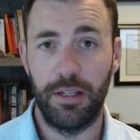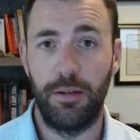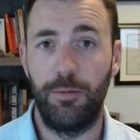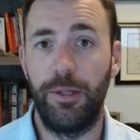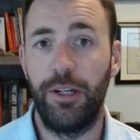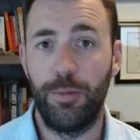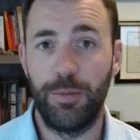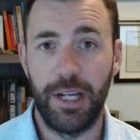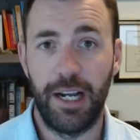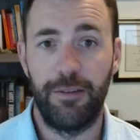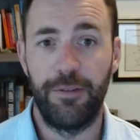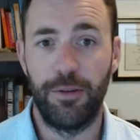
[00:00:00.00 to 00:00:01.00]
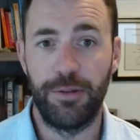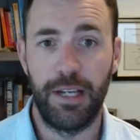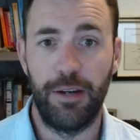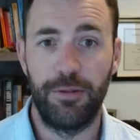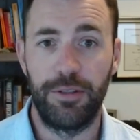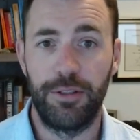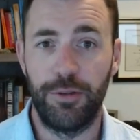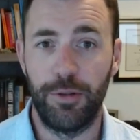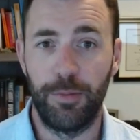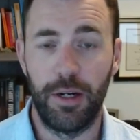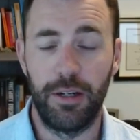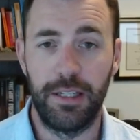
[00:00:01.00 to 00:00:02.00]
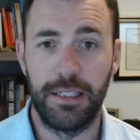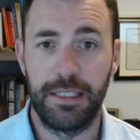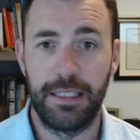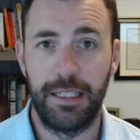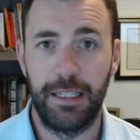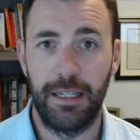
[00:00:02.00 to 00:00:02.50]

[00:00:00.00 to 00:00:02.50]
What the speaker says: and we hope to have those out to the market